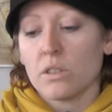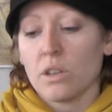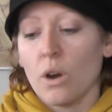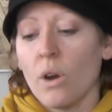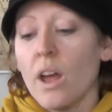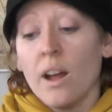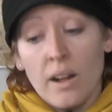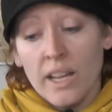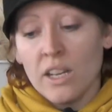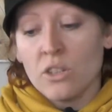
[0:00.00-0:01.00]
So
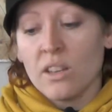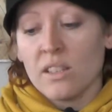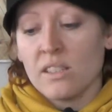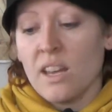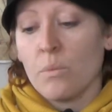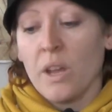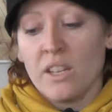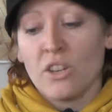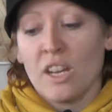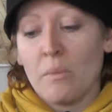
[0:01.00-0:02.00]
again, in 2010 we
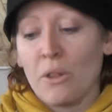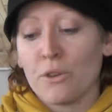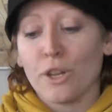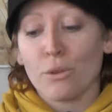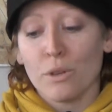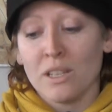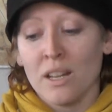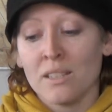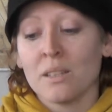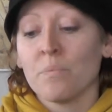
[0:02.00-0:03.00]
took in about 33
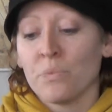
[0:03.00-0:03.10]
tons.